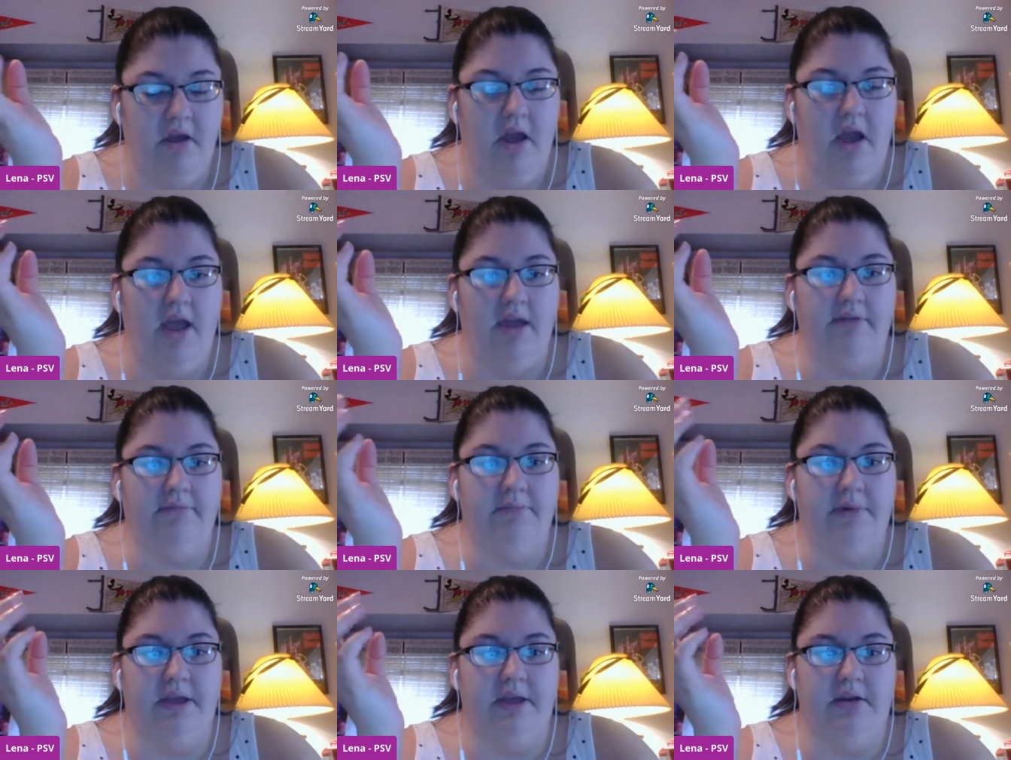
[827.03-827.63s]

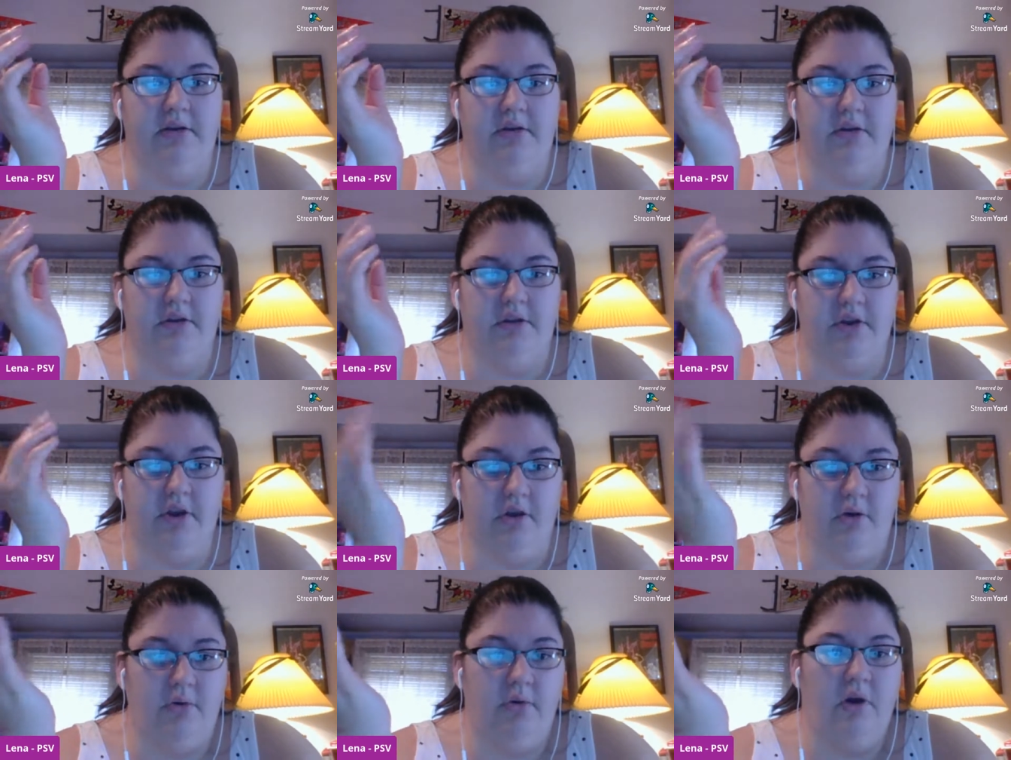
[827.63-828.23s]
I've
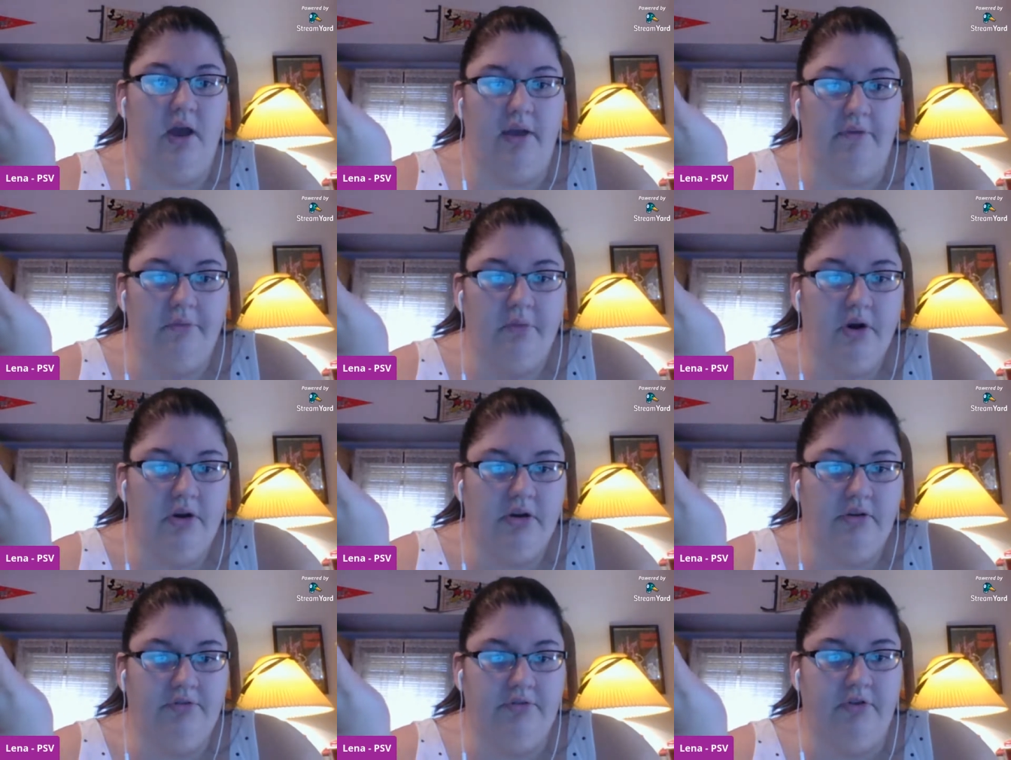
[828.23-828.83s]

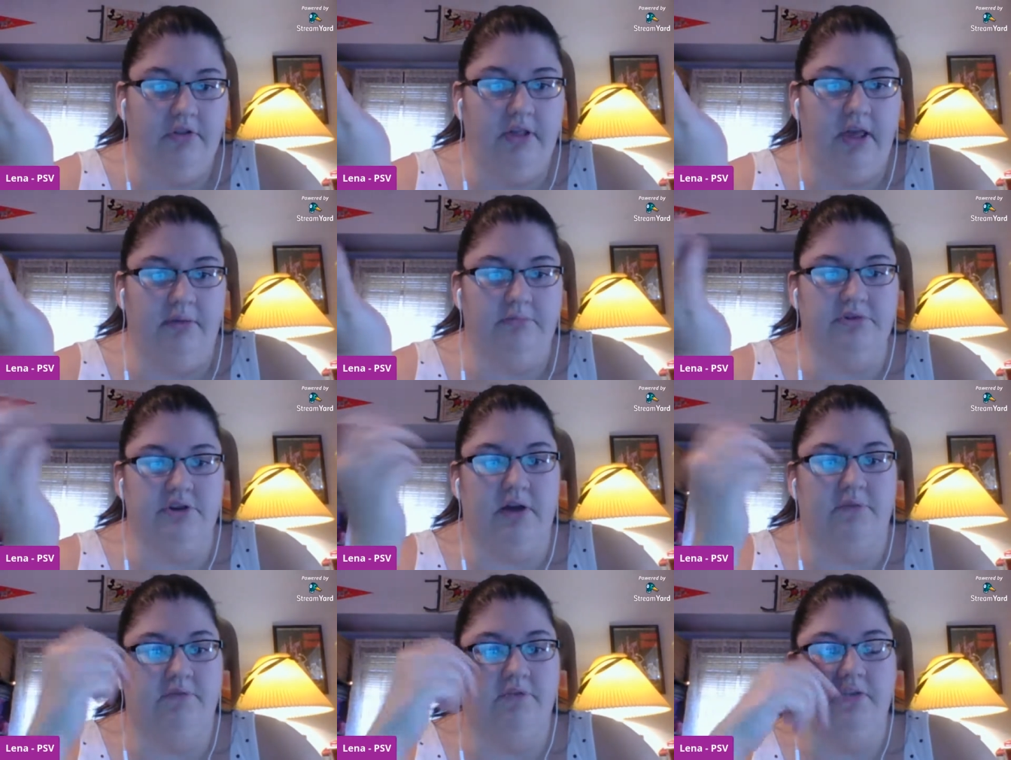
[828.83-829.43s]
worked a full time
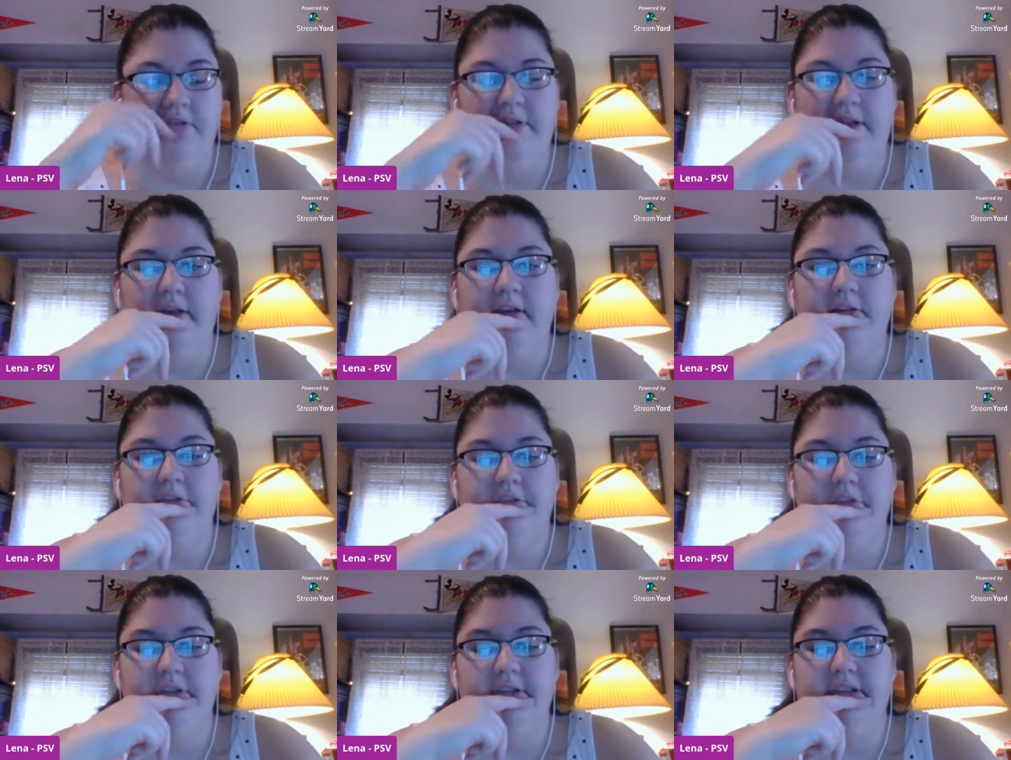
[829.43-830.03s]
job for
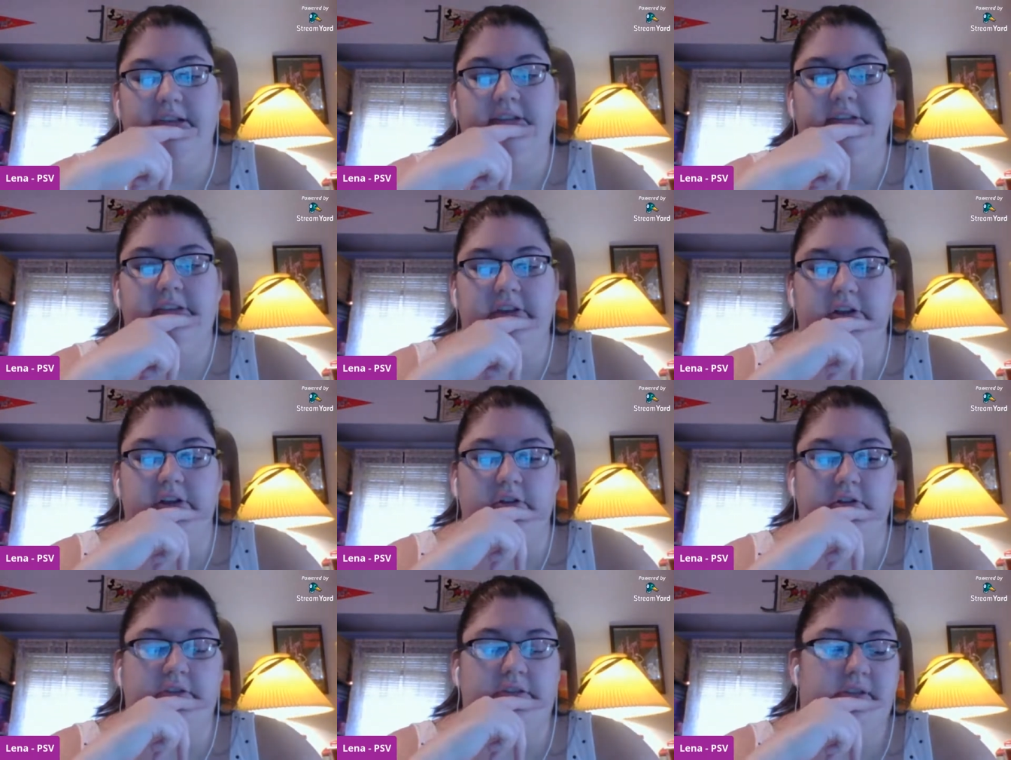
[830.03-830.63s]
6
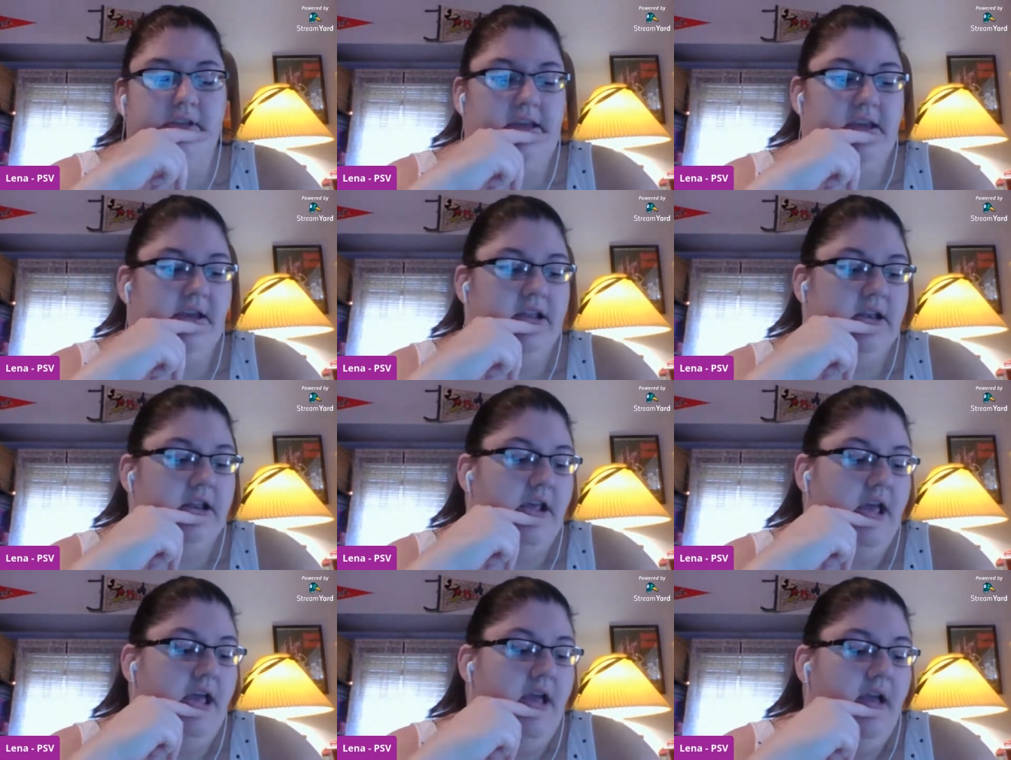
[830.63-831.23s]
years, and